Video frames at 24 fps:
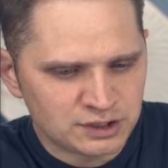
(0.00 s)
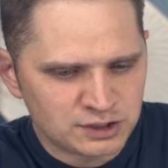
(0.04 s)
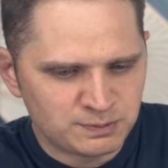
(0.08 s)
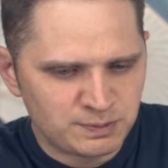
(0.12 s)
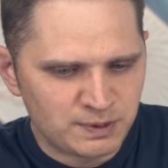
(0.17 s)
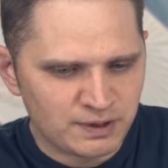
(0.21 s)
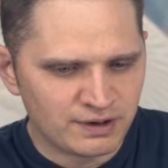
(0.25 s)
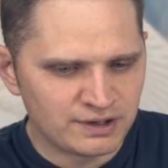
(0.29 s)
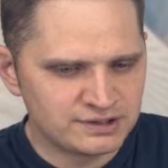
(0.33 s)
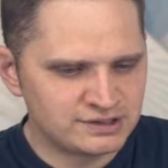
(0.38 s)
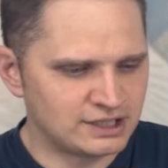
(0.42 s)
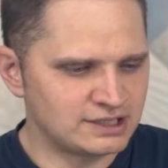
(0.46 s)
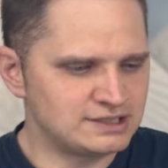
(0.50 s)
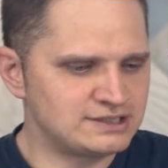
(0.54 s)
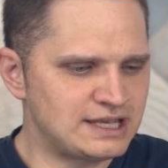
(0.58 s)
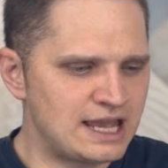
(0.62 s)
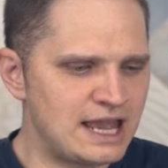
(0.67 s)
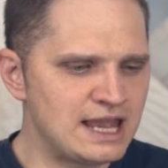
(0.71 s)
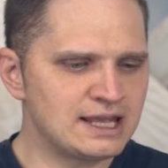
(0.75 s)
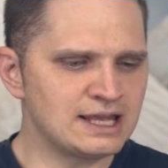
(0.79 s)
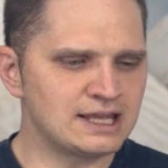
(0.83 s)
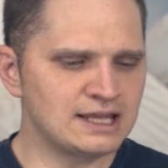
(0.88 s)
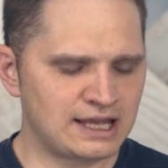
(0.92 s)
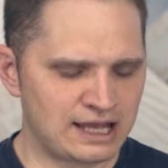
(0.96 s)
spirits had
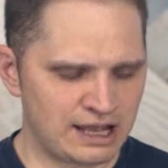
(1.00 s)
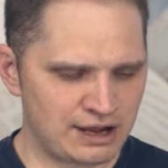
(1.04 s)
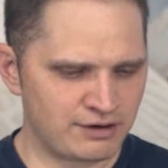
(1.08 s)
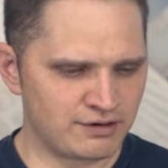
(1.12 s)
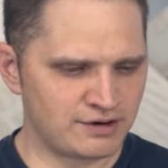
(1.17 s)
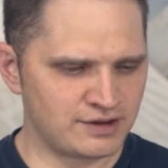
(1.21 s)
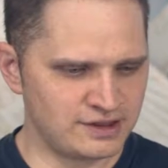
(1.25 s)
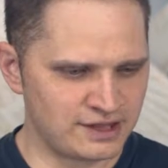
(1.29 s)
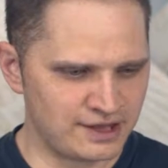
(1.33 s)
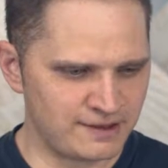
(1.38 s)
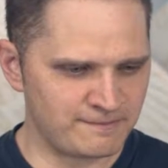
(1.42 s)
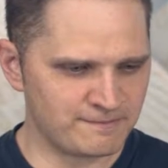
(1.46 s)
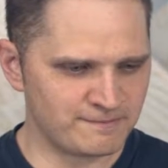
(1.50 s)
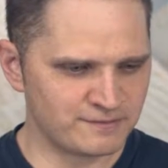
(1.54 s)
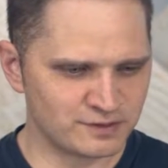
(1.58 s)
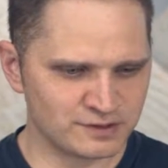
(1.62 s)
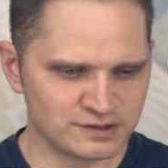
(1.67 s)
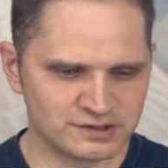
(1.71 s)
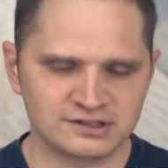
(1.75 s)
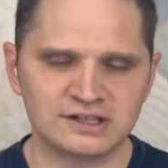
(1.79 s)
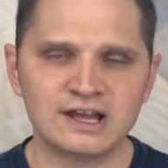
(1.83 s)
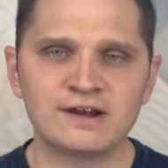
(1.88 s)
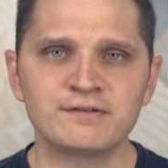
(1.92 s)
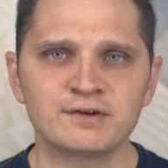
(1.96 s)
taken care of them for
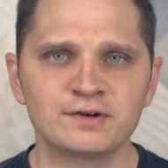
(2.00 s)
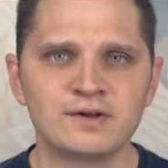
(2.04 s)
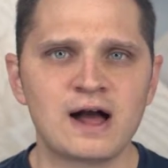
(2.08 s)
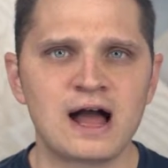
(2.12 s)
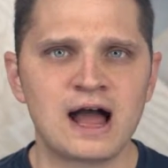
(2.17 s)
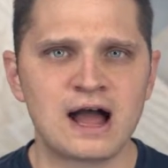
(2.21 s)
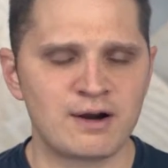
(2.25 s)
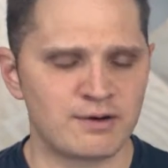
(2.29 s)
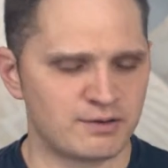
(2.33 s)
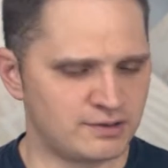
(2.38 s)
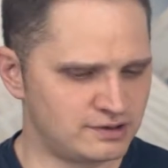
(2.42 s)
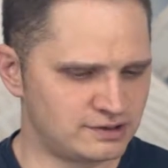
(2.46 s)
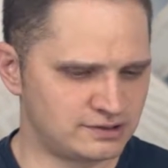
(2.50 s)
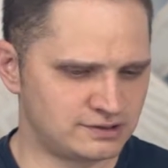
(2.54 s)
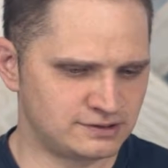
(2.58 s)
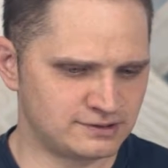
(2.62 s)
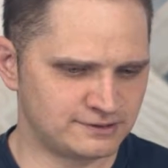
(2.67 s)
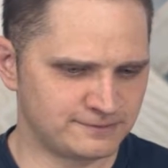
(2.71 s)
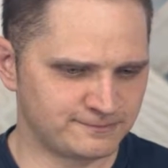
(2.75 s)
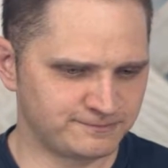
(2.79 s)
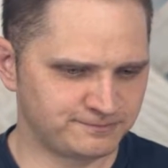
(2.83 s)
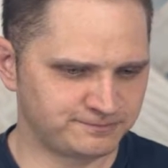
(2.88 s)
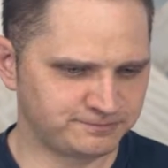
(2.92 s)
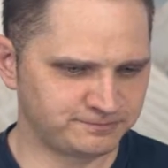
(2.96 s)
several
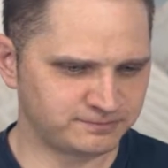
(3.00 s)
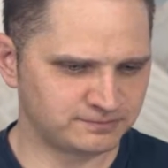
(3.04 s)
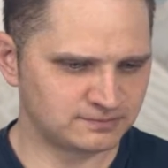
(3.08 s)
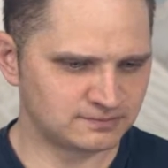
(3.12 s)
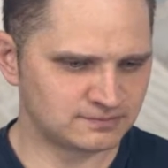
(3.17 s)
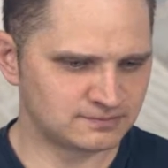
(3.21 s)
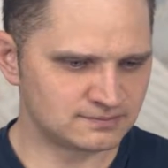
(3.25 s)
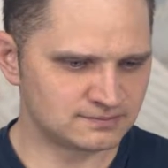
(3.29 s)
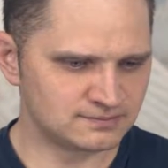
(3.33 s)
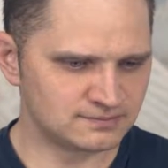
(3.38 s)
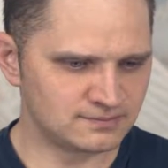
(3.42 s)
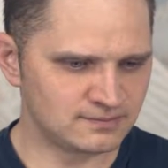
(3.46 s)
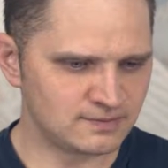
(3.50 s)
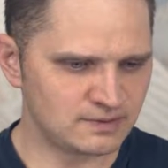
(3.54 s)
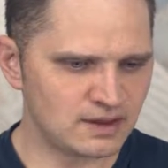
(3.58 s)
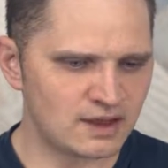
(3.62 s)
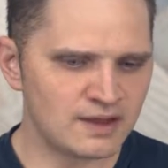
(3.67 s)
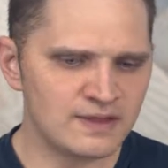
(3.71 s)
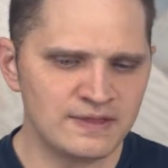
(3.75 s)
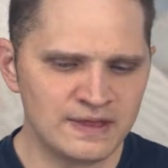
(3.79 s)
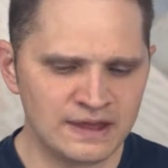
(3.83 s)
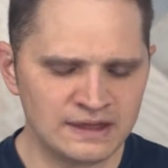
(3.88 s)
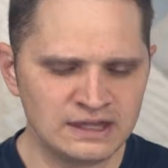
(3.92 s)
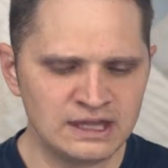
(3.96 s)
hours,
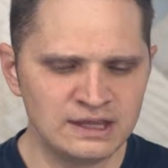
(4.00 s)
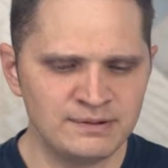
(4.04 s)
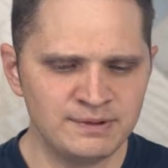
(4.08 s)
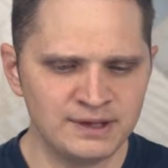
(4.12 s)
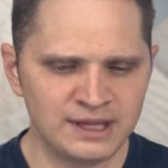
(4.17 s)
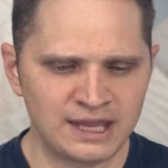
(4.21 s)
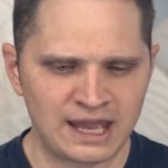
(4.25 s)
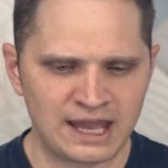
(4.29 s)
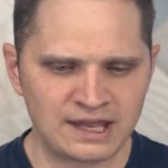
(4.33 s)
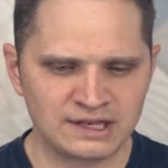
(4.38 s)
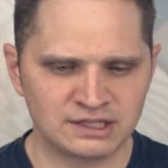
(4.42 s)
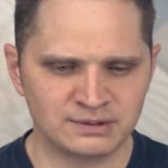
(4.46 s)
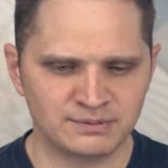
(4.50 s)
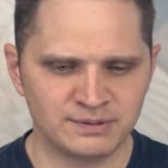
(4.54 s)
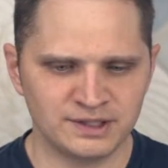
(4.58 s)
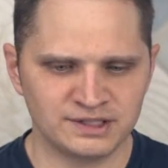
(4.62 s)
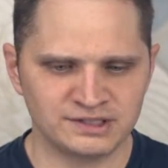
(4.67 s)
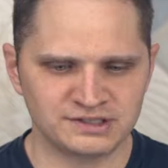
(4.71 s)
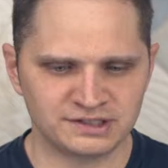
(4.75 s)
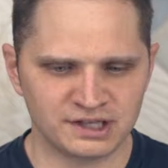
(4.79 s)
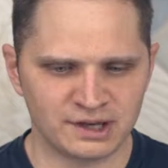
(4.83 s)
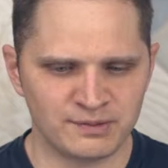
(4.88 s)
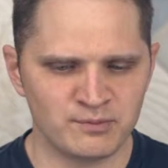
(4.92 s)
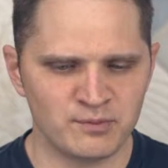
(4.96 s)
then they began to be
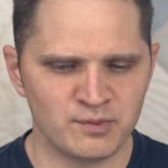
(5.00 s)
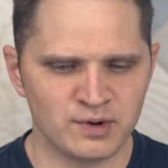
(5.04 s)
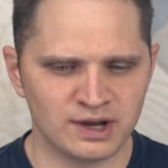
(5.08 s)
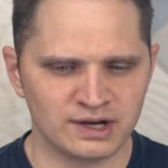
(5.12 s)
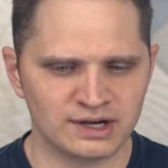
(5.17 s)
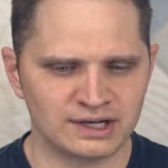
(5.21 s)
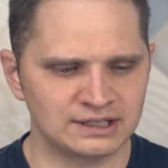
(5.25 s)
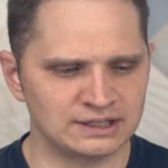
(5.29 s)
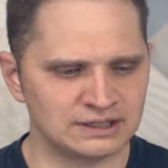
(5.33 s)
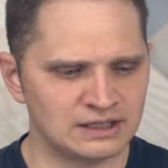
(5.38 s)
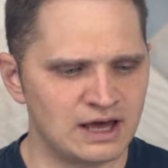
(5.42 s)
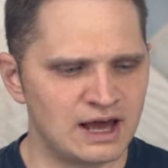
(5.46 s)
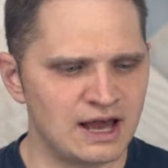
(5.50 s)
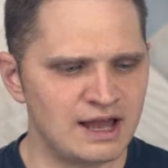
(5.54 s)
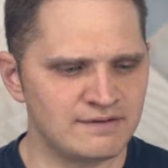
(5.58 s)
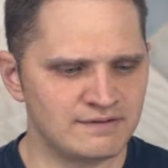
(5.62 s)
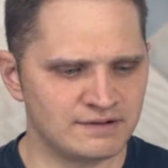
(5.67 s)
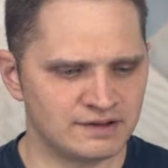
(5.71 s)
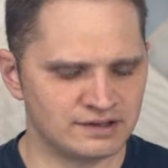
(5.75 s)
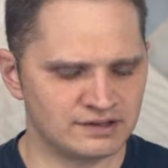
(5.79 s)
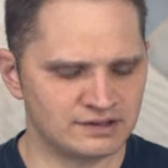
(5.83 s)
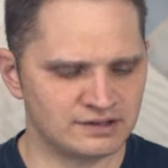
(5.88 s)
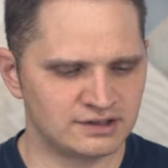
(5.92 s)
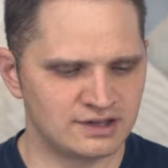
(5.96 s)
somewhat
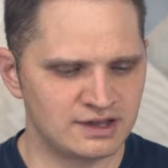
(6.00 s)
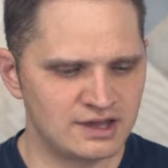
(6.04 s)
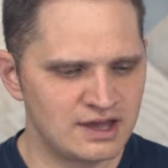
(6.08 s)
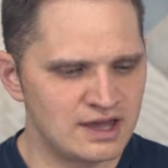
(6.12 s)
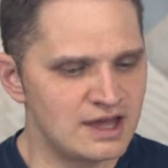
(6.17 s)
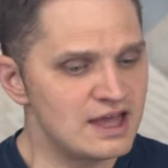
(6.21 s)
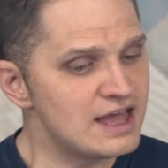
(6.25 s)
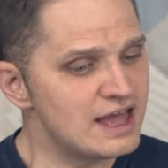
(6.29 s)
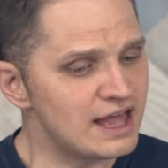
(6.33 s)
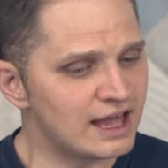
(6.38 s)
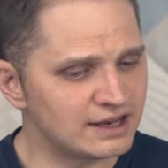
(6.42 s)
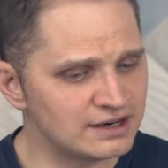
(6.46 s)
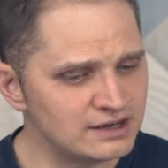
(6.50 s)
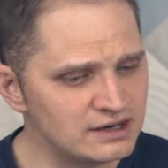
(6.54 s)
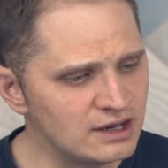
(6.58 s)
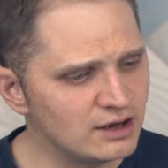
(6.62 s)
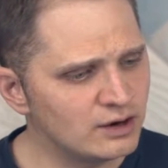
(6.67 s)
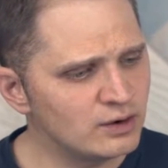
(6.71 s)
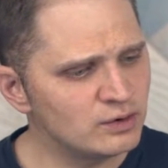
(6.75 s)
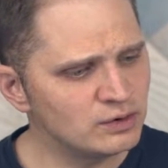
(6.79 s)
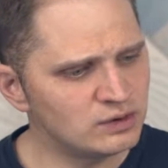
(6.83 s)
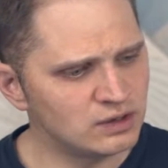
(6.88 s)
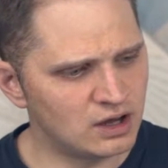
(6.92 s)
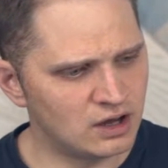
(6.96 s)
enlivened, and
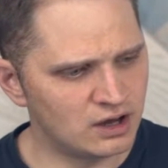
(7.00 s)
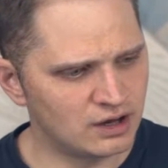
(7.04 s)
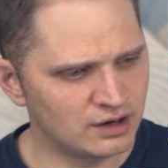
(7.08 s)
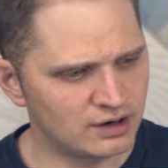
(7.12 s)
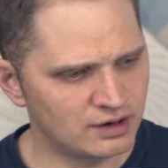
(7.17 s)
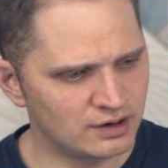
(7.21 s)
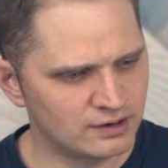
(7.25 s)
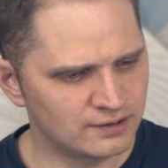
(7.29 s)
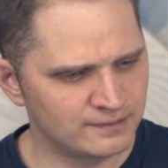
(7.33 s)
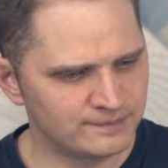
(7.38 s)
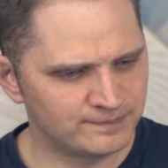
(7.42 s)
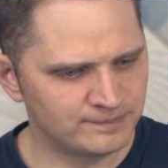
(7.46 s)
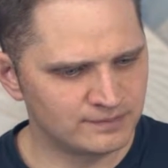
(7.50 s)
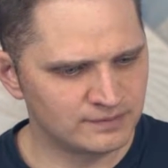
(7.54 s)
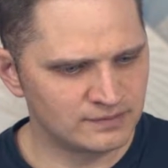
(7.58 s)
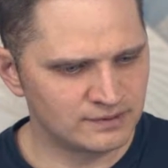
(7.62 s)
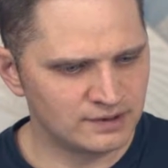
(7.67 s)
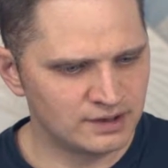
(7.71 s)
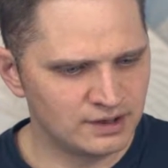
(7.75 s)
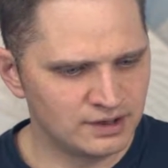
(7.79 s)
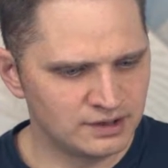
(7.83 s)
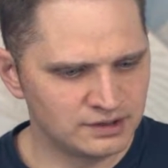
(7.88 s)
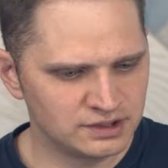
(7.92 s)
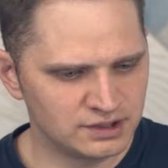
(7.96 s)
no longer
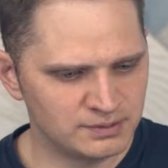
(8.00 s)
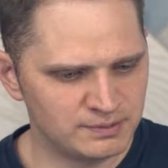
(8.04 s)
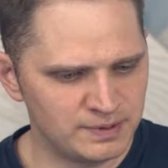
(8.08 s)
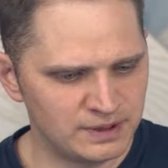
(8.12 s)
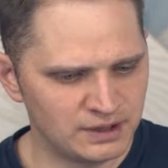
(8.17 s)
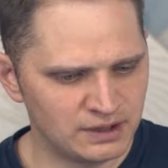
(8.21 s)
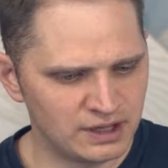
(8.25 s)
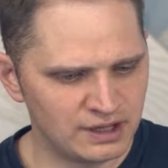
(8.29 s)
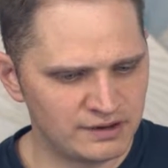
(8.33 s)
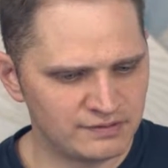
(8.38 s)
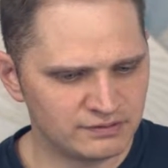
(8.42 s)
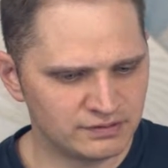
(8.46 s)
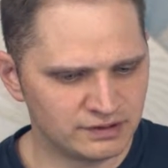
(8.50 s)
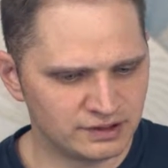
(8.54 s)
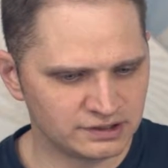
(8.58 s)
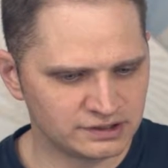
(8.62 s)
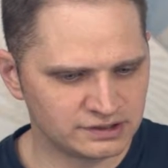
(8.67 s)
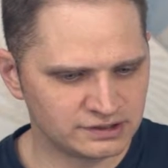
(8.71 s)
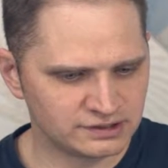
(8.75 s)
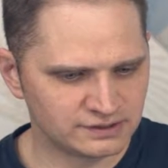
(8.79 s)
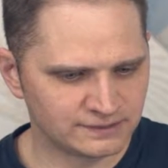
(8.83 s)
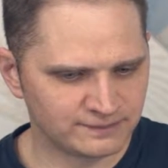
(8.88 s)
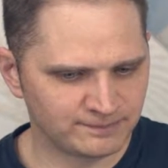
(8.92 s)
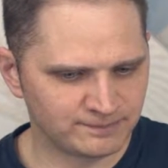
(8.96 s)
to be
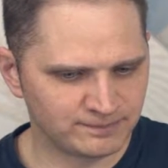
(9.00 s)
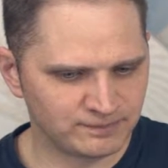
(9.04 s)
lifeless,